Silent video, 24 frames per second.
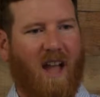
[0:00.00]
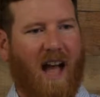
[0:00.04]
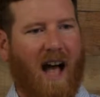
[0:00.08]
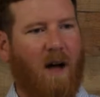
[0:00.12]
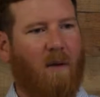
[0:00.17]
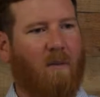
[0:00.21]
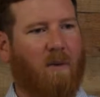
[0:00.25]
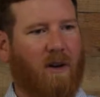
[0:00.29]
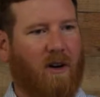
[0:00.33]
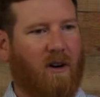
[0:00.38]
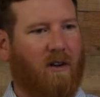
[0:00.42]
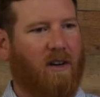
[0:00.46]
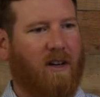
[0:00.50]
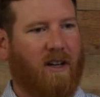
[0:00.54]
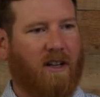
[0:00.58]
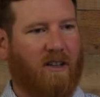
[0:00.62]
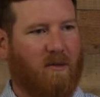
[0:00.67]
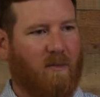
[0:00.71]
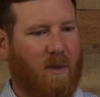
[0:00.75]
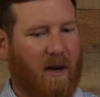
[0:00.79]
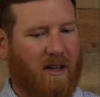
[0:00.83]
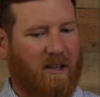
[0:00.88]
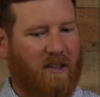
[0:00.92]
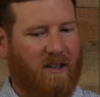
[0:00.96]
Albuquerque,
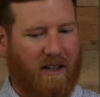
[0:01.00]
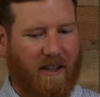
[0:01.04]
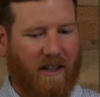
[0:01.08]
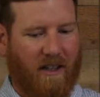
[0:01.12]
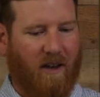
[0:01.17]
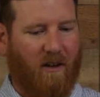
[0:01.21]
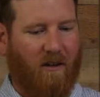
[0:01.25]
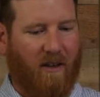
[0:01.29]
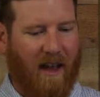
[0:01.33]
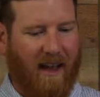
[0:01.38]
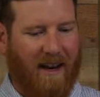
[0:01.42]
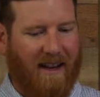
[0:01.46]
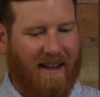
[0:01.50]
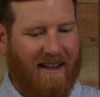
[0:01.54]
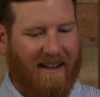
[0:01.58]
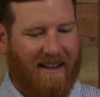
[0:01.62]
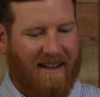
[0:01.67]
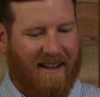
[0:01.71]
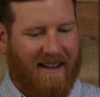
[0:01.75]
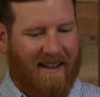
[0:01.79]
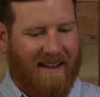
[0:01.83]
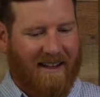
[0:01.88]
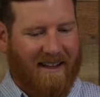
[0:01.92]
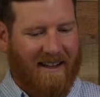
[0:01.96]
especially, you know that.
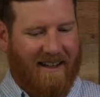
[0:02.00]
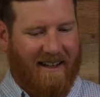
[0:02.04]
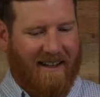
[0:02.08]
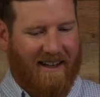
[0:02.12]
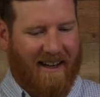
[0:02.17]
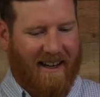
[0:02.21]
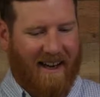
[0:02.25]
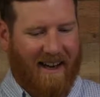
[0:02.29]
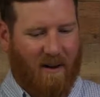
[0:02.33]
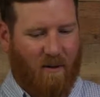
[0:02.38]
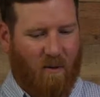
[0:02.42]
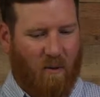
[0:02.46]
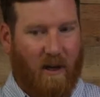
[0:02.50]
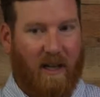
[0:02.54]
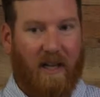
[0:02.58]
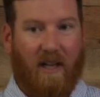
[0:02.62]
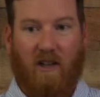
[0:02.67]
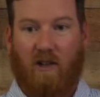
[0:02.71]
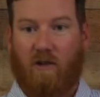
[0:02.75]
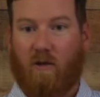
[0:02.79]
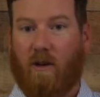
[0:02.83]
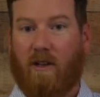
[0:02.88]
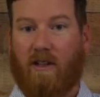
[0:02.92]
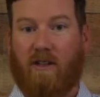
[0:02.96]
And we
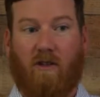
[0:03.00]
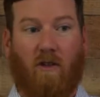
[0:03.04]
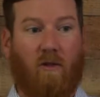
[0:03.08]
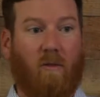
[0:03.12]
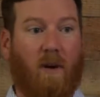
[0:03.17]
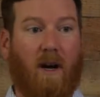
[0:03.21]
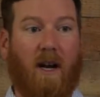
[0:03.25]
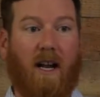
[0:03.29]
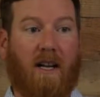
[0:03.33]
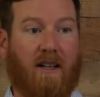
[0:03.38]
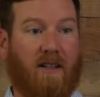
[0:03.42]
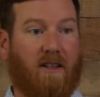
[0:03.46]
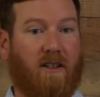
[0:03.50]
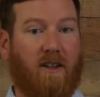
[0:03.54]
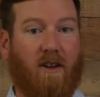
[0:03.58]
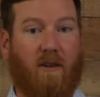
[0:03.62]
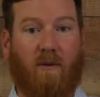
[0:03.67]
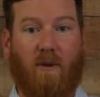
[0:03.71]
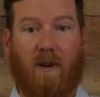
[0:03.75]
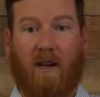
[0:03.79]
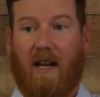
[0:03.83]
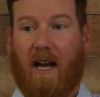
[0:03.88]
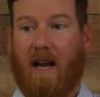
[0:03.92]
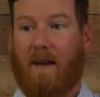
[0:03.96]
enjoy so much,
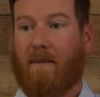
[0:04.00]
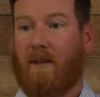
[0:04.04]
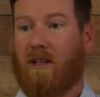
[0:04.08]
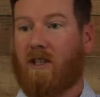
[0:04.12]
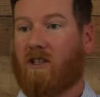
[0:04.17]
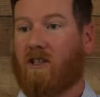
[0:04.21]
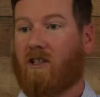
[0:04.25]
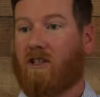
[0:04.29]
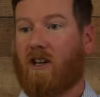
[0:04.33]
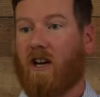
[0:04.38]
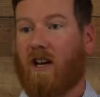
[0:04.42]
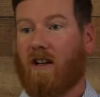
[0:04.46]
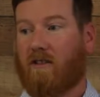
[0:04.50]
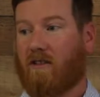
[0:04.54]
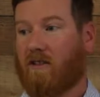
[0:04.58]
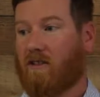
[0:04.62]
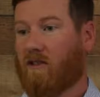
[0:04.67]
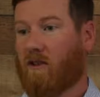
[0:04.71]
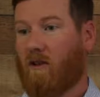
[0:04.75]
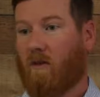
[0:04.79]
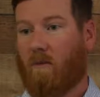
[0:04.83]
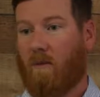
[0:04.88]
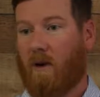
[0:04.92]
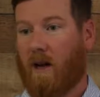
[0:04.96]
don't we? I mean, just
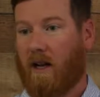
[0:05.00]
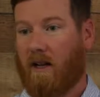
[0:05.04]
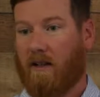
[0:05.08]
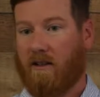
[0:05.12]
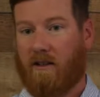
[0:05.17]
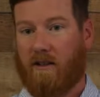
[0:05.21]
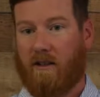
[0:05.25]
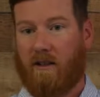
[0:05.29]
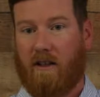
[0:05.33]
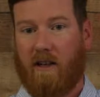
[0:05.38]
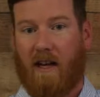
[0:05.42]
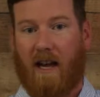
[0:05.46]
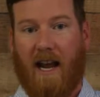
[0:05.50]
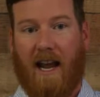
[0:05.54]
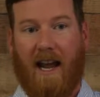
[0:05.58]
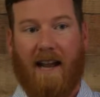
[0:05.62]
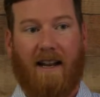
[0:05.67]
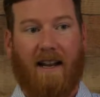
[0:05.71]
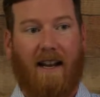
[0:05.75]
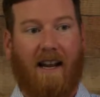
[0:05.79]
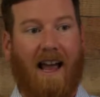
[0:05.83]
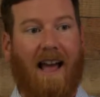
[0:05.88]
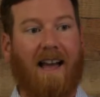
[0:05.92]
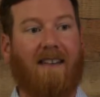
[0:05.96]
so much.
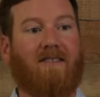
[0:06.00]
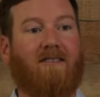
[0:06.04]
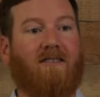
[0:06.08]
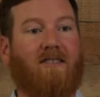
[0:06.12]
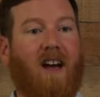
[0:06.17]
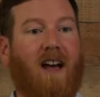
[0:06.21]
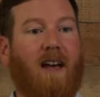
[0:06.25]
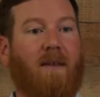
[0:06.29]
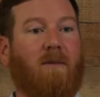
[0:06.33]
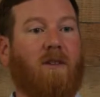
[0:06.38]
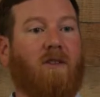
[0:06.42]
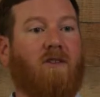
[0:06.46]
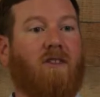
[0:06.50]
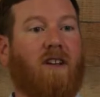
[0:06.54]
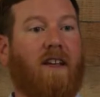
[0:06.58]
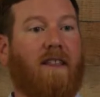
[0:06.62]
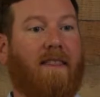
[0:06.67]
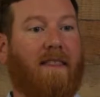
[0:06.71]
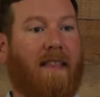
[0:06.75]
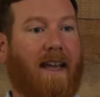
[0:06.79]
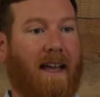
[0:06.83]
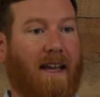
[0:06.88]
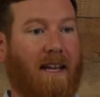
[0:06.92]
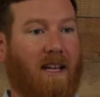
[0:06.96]
And last time you
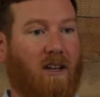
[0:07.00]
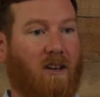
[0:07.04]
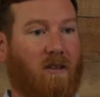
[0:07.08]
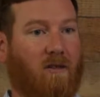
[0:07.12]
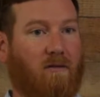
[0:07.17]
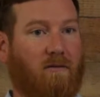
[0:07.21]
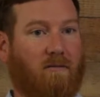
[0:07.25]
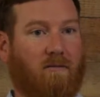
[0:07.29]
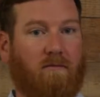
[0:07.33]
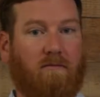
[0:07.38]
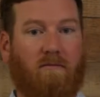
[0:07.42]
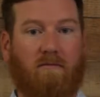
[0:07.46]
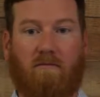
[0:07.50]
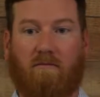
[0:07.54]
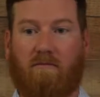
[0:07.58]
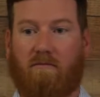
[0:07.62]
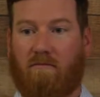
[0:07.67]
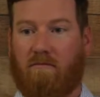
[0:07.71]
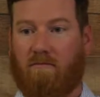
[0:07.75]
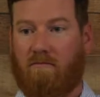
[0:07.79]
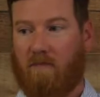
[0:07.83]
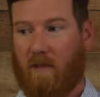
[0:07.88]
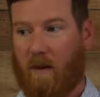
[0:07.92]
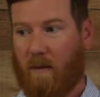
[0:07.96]
said thank you,
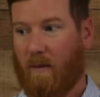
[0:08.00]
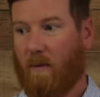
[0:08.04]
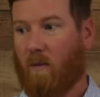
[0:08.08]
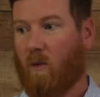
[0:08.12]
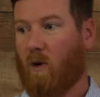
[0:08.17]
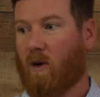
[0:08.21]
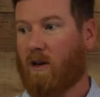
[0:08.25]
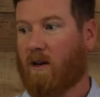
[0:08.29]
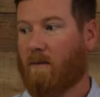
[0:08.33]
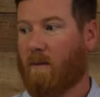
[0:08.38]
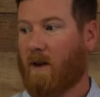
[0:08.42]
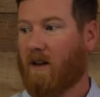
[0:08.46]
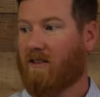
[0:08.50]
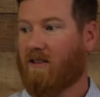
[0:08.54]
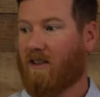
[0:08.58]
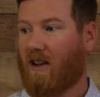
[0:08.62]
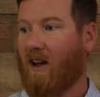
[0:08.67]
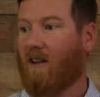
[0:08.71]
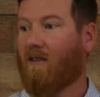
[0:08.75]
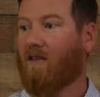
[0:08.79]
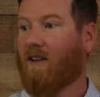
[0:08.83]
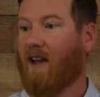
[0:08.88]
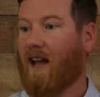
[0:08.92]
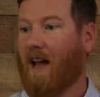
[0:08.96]
let me point to
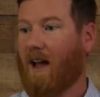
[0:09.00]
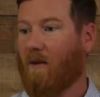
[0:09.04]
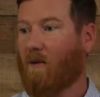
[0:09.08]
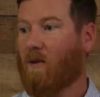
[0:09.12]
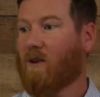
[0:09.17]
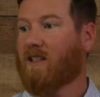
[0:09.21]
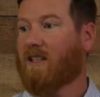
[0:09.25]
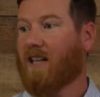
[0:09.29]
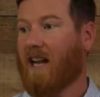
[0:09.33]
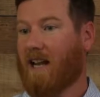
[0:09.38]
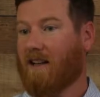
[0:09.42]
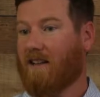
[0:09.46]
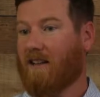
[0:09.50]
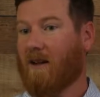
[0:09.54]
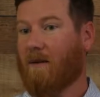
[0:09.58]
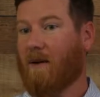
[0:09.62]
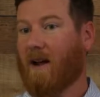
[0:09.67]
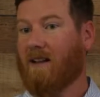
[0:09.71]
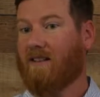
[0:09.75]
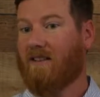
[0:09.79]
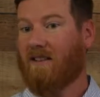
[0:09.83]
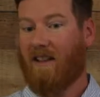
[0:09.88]
myself. How, when's the last time I